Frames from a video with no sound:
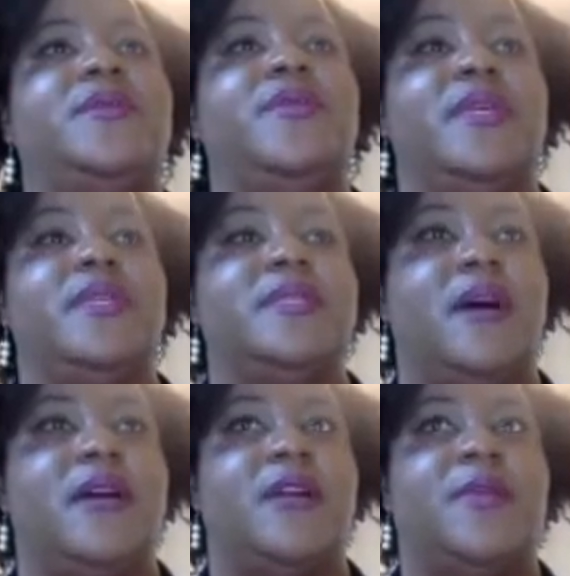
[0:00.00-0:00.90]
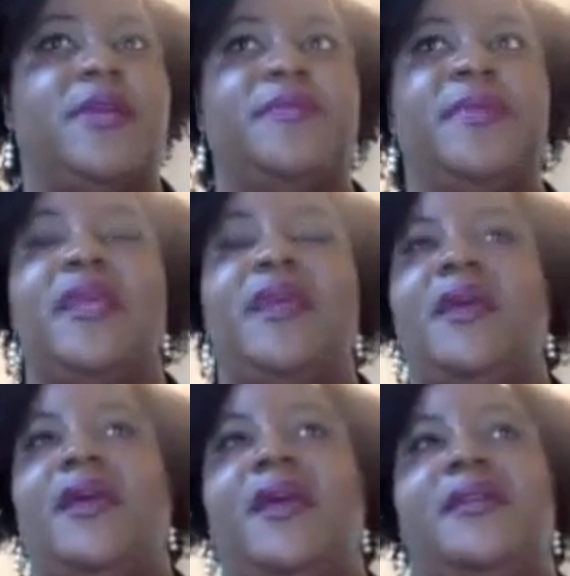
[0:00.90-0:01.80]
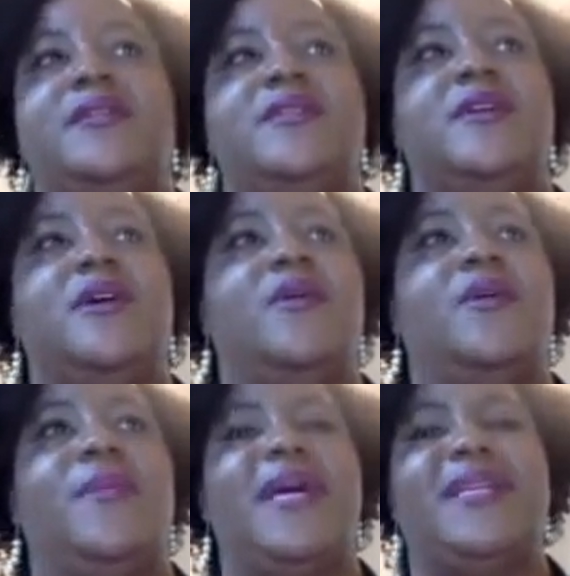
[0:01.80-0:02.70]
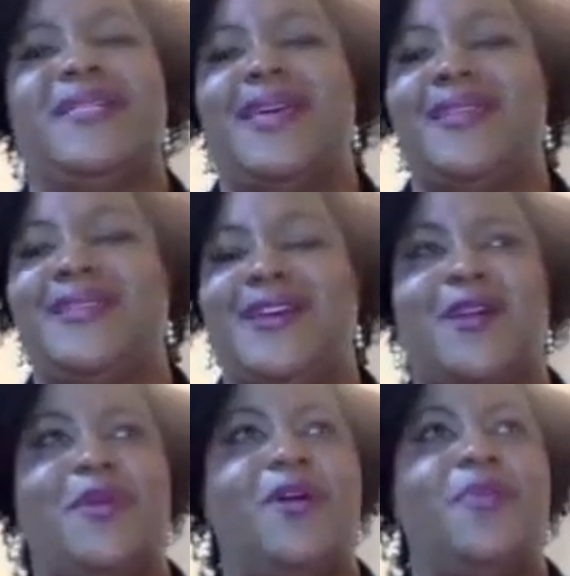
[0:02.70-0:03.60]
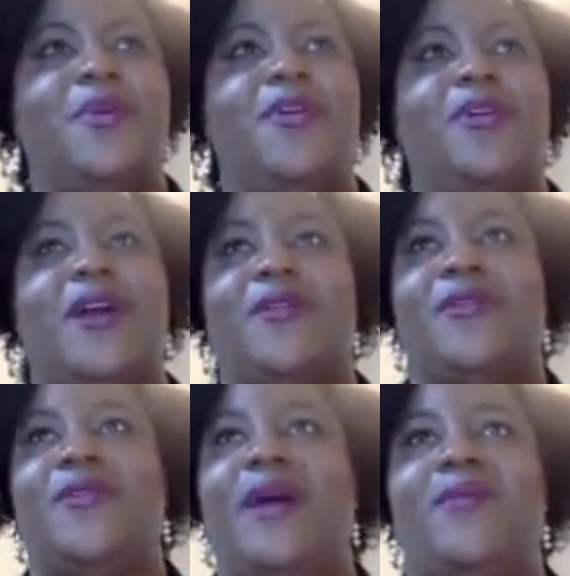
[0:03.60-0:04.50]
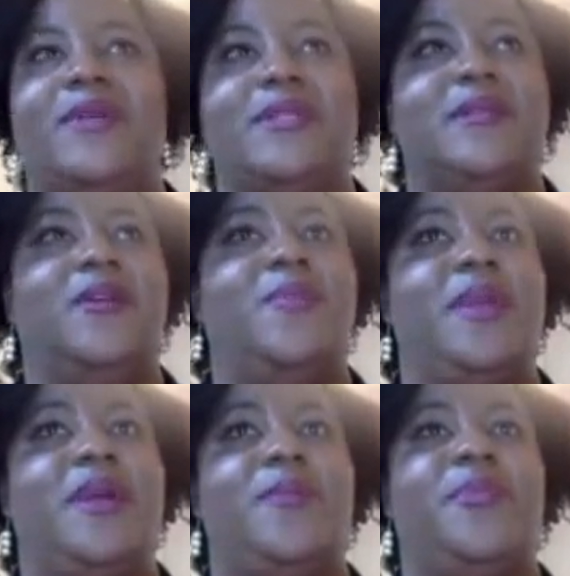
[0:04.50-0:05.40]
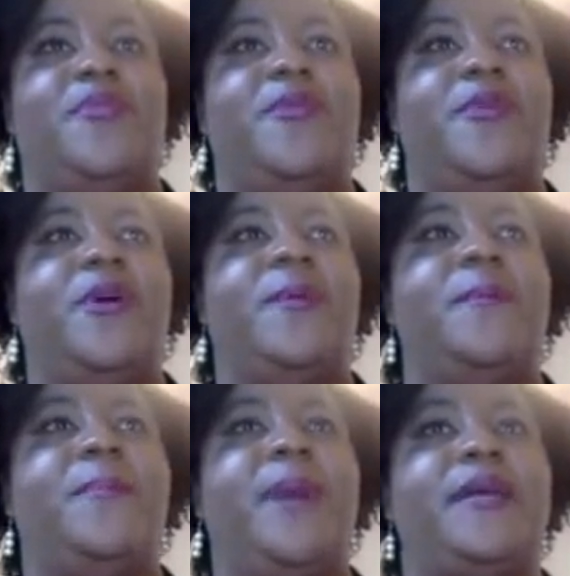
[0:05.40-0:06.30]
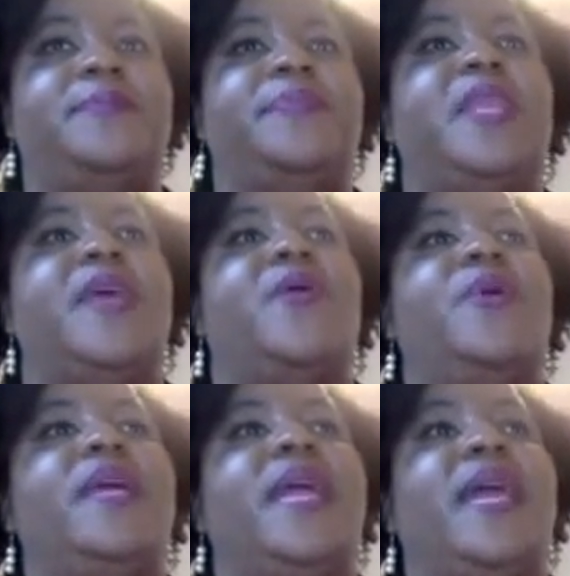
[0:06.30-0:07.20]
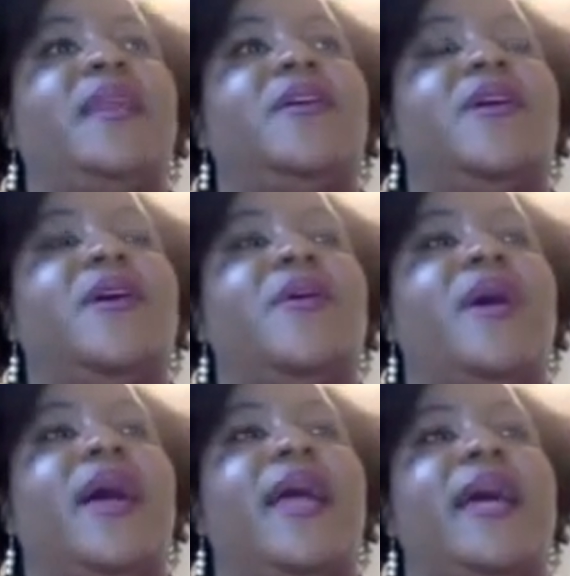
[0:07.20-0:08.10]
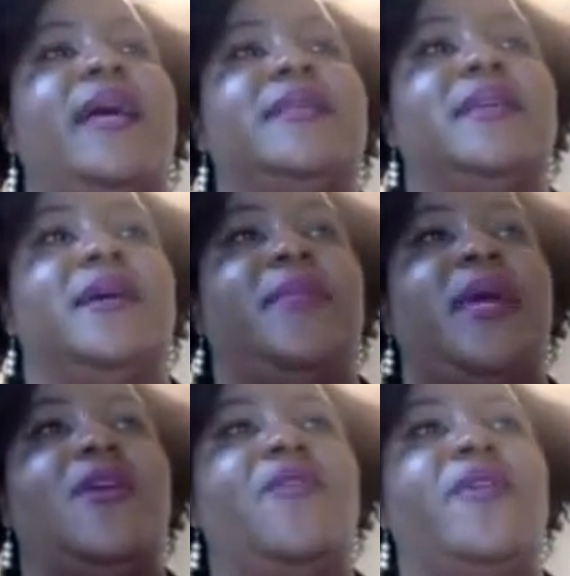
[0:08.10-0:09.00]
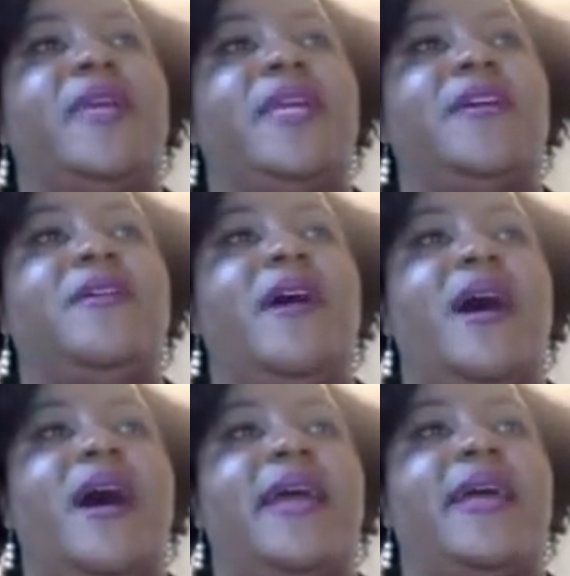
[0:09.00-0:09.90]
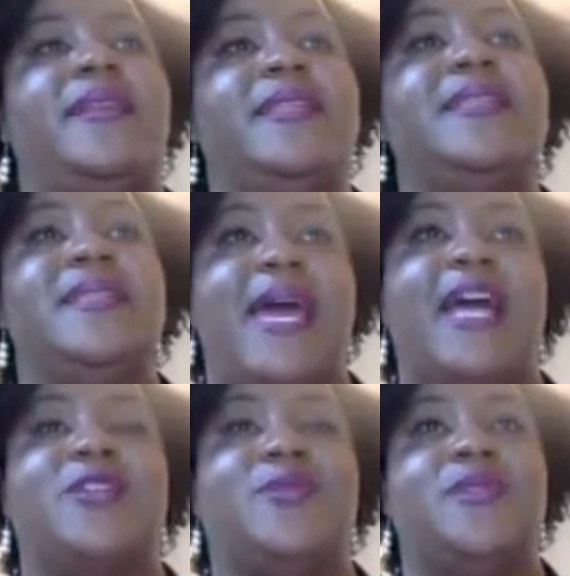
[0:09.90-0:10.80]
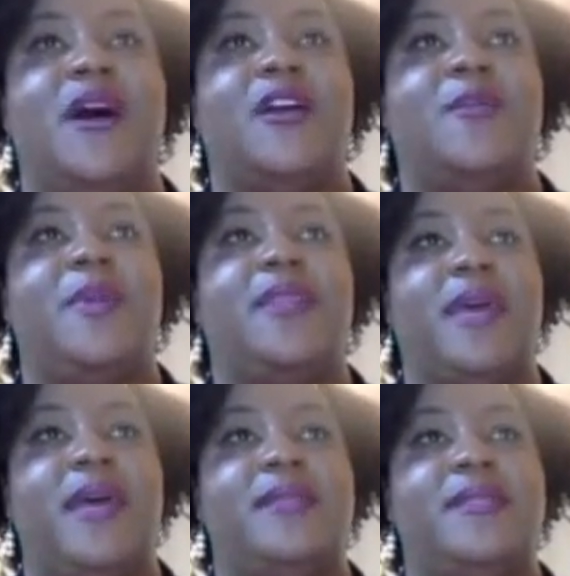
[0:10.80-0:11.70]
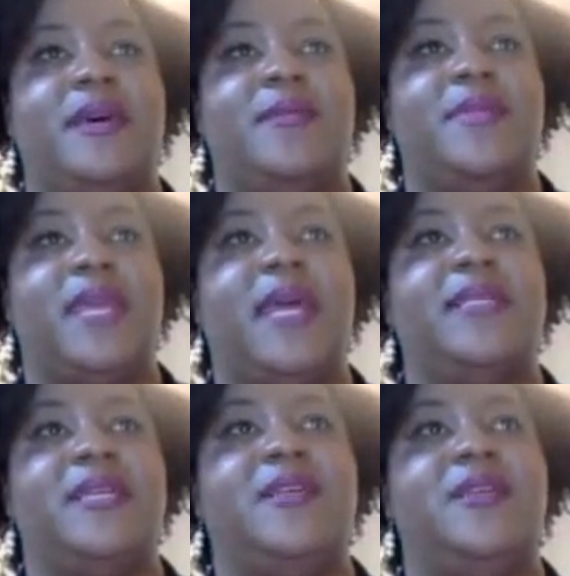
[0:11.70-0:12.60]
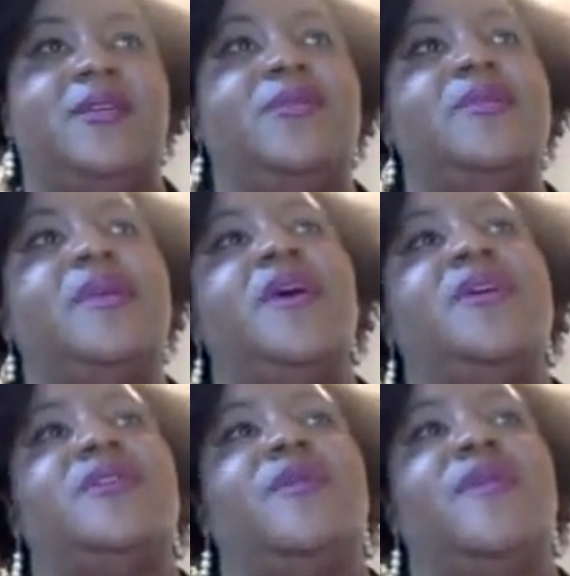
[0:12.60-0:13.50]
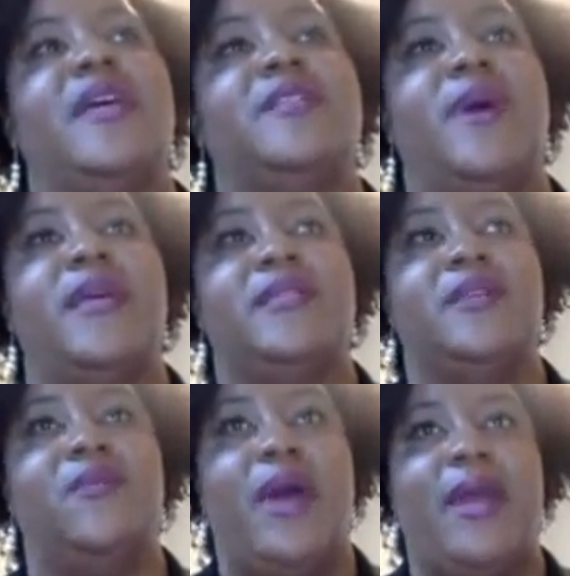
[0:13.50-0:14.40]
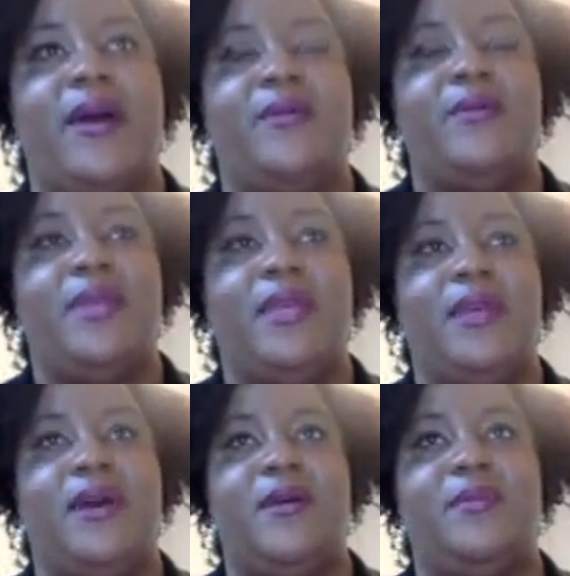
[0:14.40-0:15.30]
this document. And so I just had this document open earlier. I don't know why it wasn't opening up before, but we can go and over here, this is the actual document that that I did use. So that's why I did white out the